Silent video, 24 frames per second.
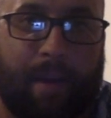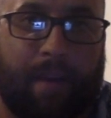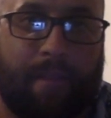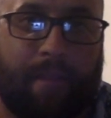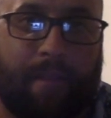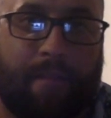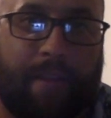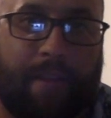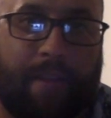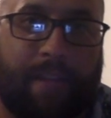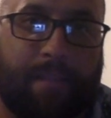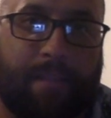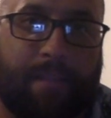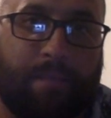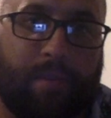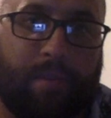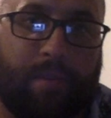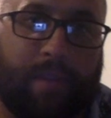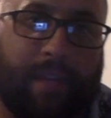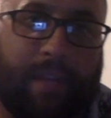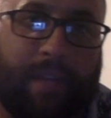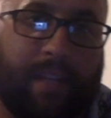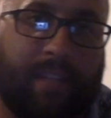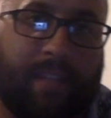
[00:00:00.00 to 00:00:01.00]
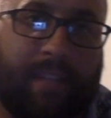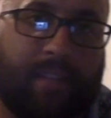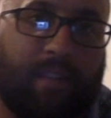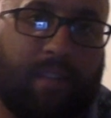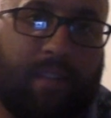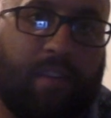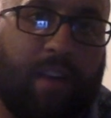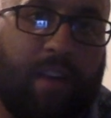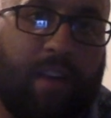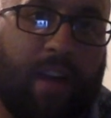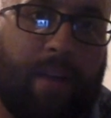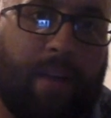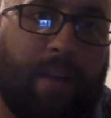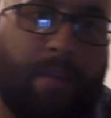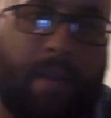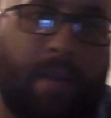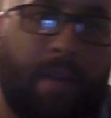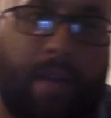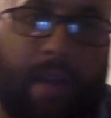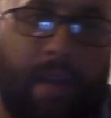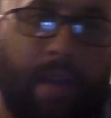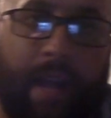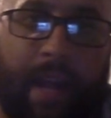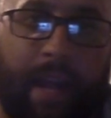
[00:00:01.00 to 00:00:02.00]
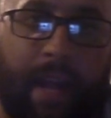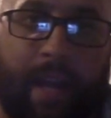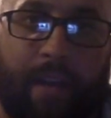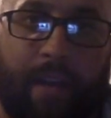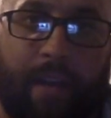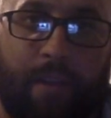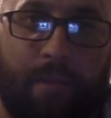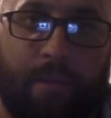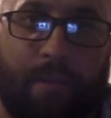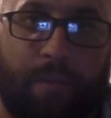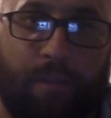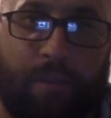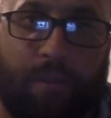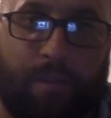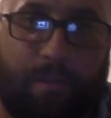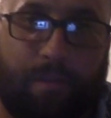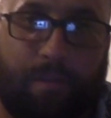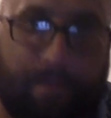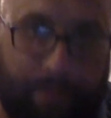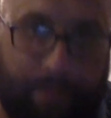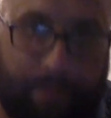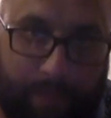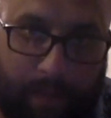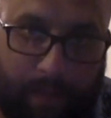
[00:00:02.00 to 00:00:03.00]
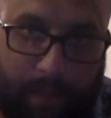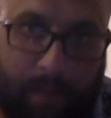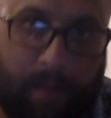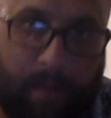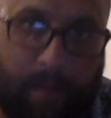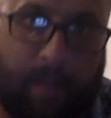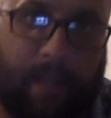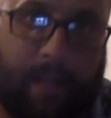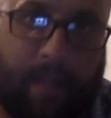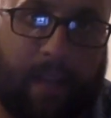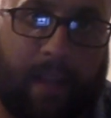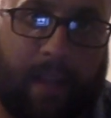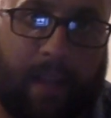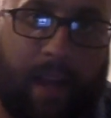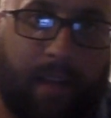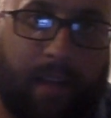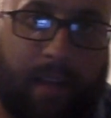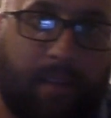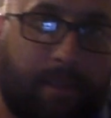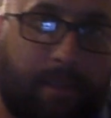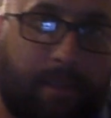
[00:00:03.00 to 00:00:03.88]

Facebook, Instagram, and YouTube. Tight lines.